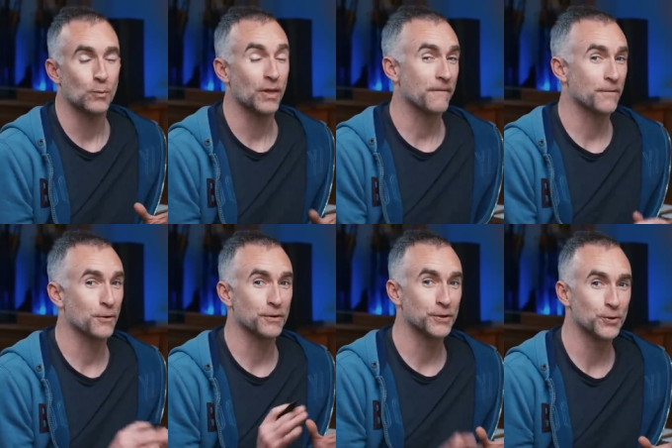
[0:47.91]
Without
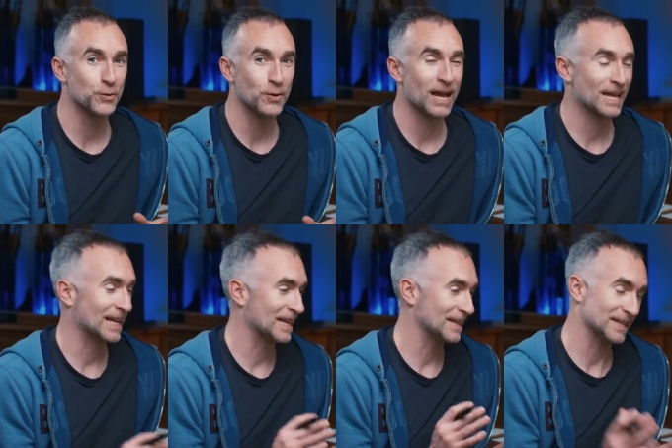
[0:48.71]
further ado,
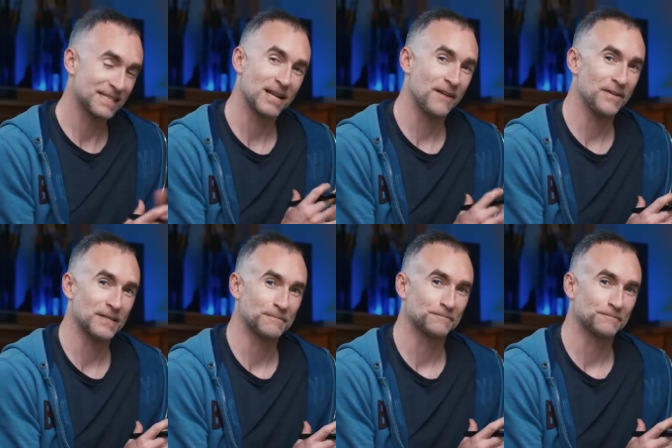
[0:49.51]
let's dive in.